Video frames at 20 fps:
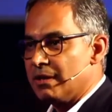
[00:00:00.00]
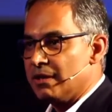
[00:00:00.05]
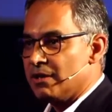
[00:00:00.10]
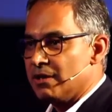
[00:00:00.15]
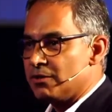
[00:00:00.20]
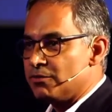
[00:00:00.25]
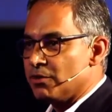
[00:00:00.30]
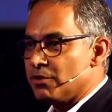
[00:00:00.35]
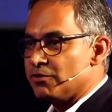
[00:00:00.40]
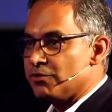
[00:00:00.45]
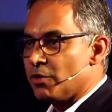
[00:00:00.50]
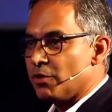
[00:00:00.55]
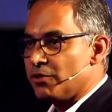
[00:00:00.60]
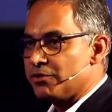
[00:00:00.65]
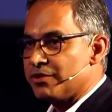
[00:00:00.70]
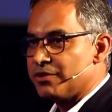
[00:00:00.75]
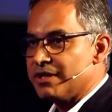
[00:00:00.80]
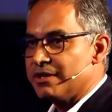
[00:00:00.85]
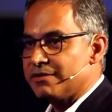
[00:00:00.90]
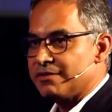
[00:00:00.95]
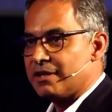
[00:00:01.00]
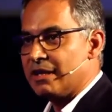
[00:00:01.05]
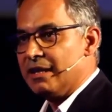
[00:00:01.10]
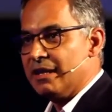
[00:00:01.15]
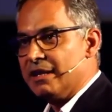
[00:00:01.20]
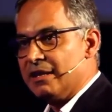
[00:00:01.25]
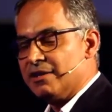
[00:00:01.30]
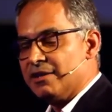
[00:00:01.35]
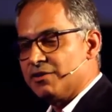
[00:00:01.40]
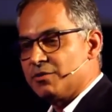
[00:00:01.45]
resources
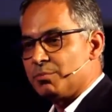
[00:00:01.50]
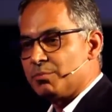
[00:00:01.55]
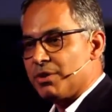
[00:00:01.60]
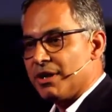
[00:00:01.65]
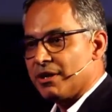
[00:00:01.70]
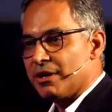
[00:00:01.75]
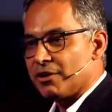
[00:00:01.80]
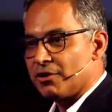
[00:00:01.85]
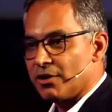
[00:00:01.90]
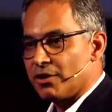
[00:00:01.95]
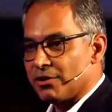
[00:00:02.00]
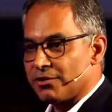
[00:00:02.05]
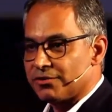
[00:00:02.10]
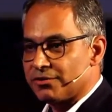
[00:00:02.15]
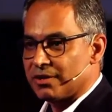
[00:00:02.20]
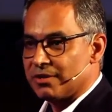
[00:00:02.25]
spread across